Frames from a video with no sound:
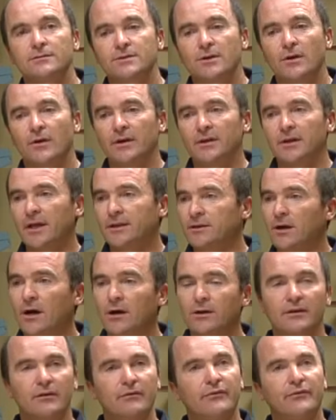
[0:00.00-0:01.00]
so a
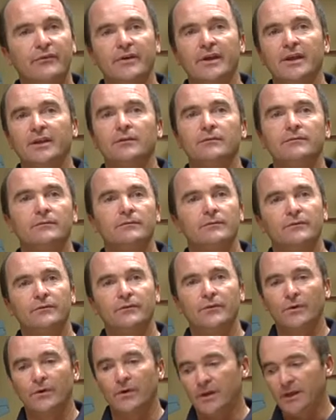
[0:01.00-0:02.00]
total freedom
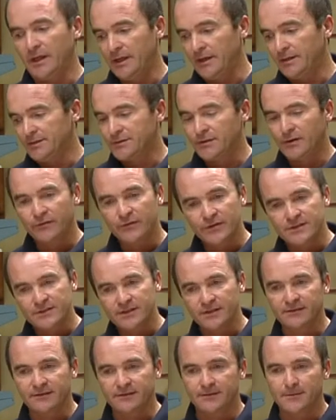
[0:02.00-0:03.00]
for the
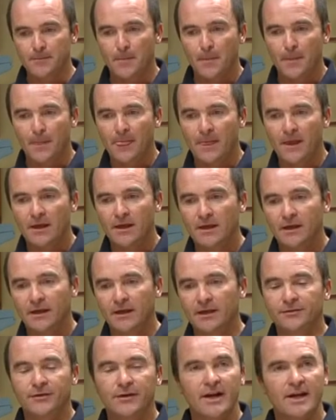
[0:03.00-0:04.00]
surfaces.
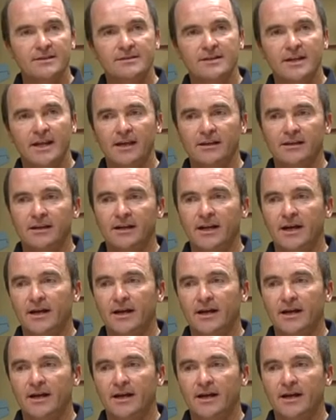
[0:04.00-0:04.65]
it translates in